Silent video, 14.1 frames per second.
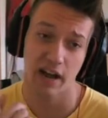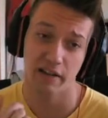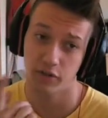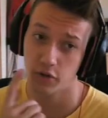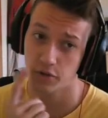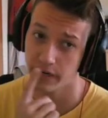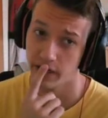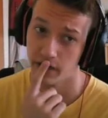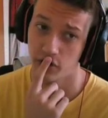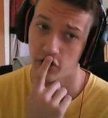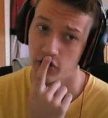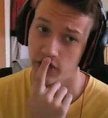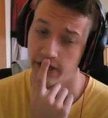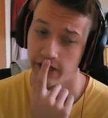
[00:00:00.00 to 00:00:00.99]

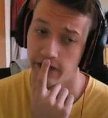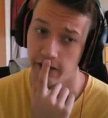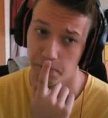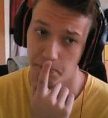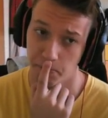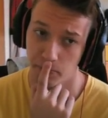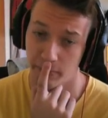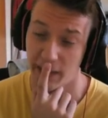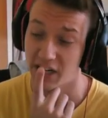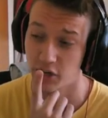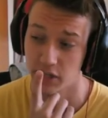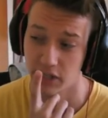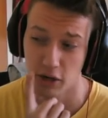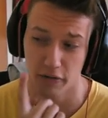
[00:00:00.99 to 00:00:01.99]
redo the match
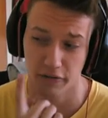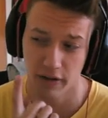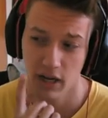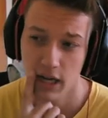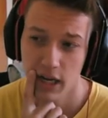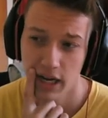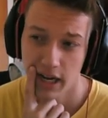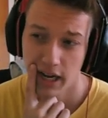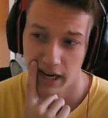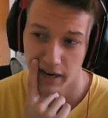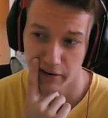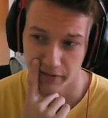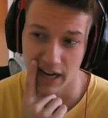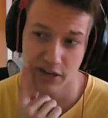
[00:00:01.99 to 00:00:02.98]
itself
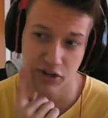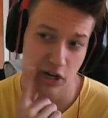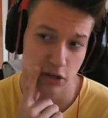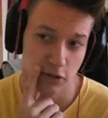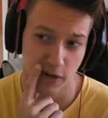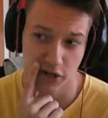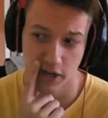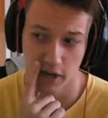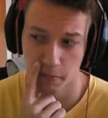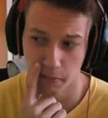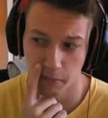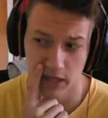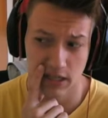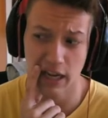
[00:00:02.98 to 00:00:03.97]
if I Shell Smashed up,
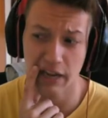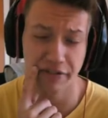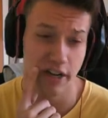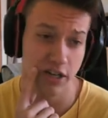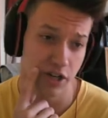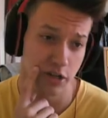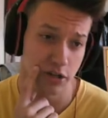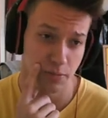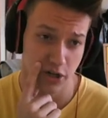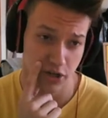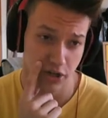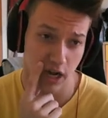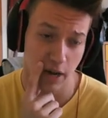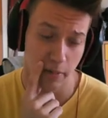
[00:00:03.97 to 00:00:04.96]
because if I Shell
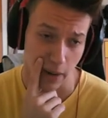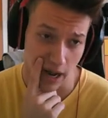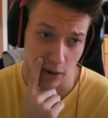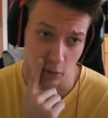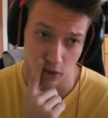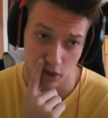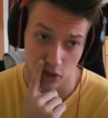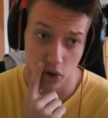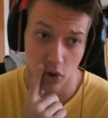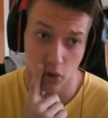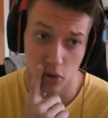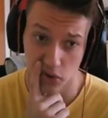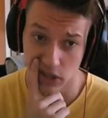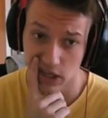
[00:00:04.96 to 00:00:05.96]
Smashed up I would
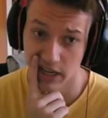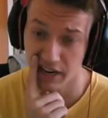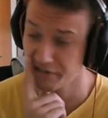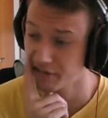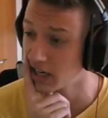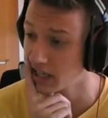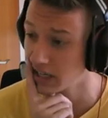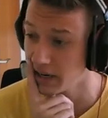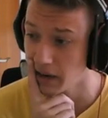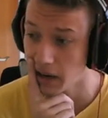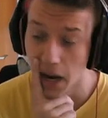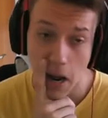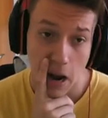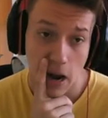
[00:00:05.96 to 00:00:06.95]
lose definitely,
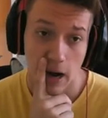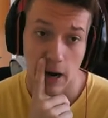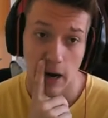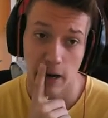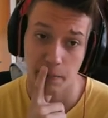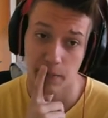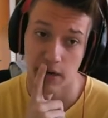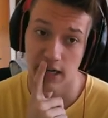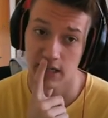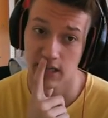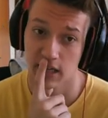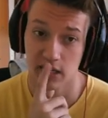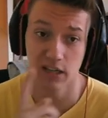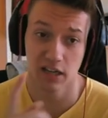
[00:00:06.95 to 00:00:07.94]
because
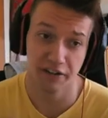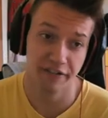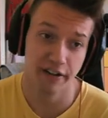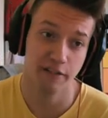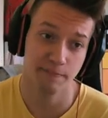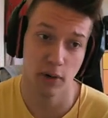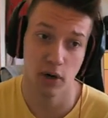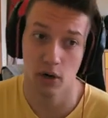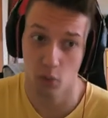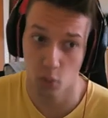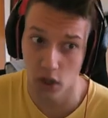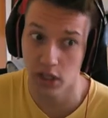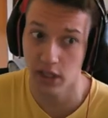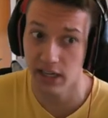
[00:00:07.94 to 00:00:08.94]
his Clefable
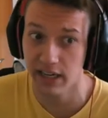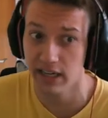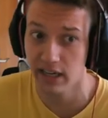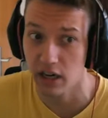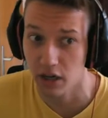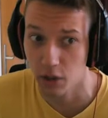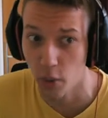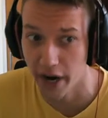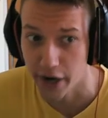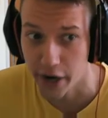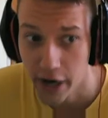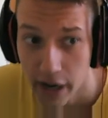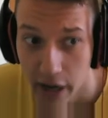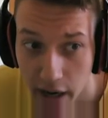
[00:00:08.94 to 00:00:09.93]
was indeed
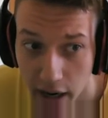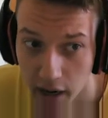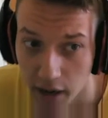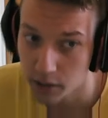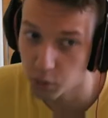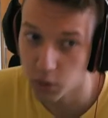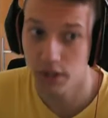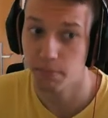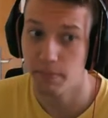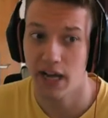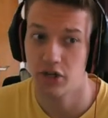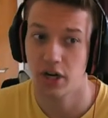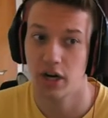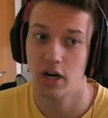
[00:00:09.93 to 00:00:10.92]
unaware. It wasn't
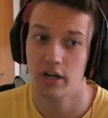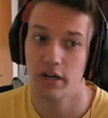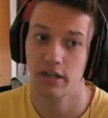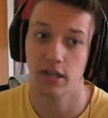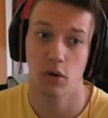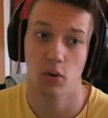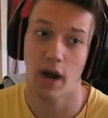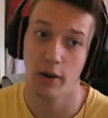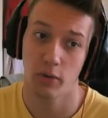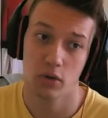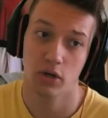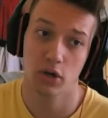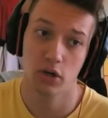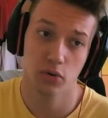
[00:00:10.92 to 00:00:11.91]
Magikarp, so I
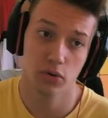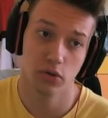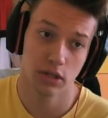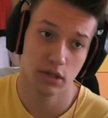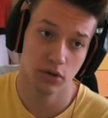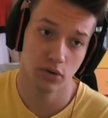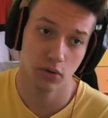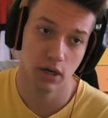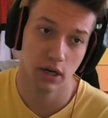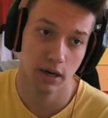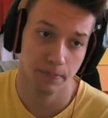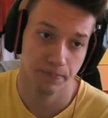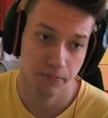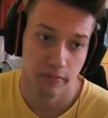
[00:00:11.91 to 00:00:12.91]
would lose
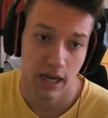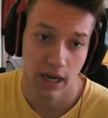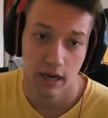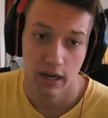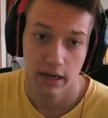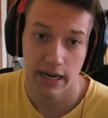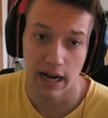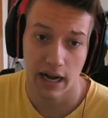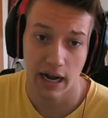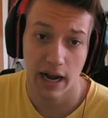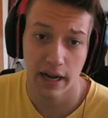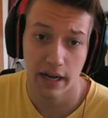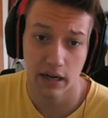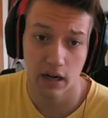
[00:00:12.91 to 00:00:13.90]
to yeah,
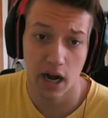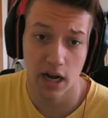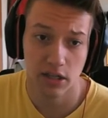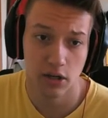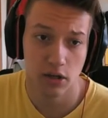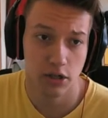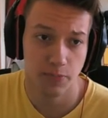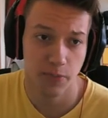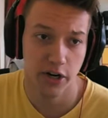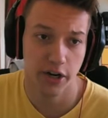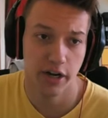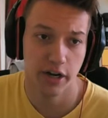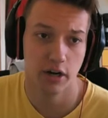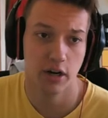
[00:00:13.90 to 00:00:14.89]
I Icicle Spear
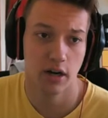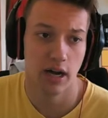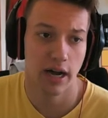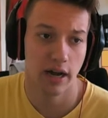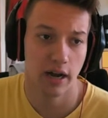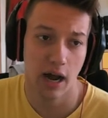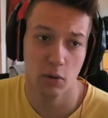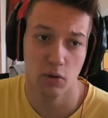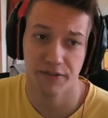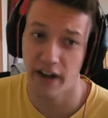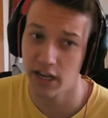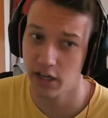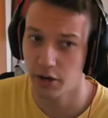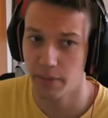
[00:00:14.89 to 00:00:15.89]
here. I was
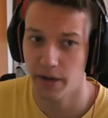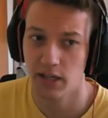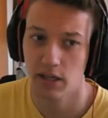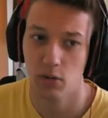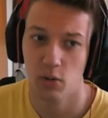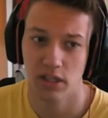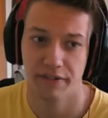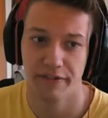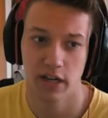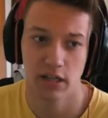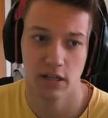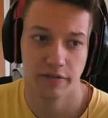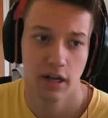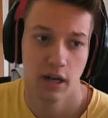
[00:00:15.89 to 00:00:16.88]
faster because he was
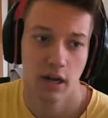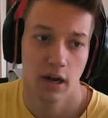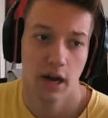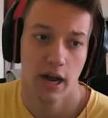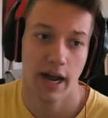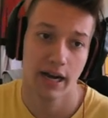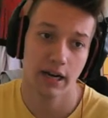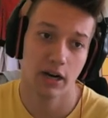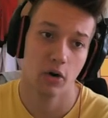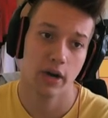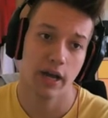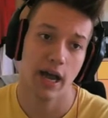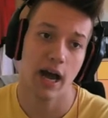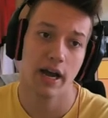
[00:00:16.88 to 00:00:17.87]
defensive, and
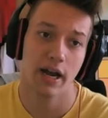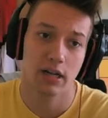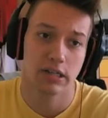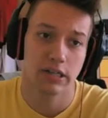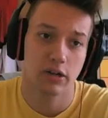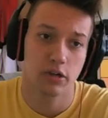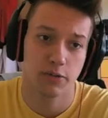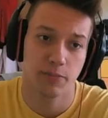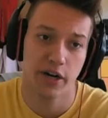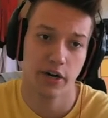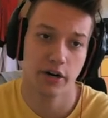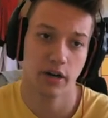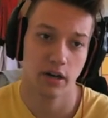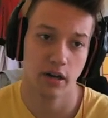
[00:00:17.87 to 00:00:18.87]
okay, I Icicle
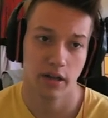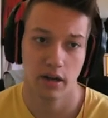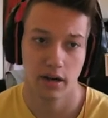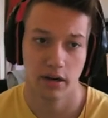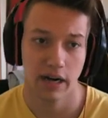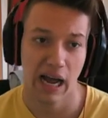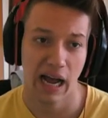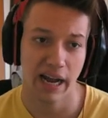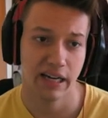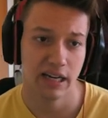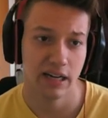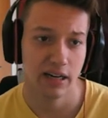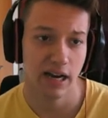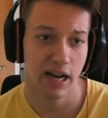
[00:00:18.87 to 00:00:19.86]
Spear
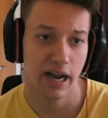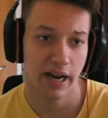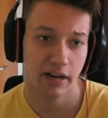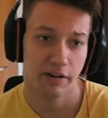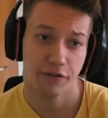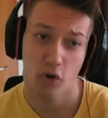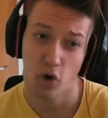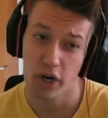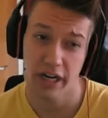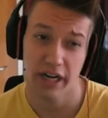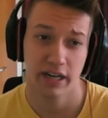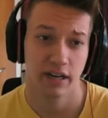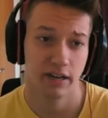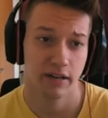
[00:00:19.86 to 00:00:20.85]
9, 9,
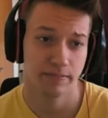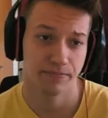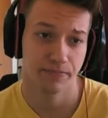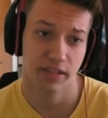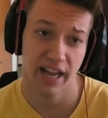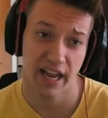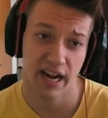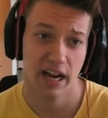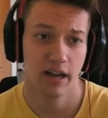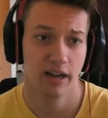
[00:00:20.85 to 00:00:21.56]
14, 10,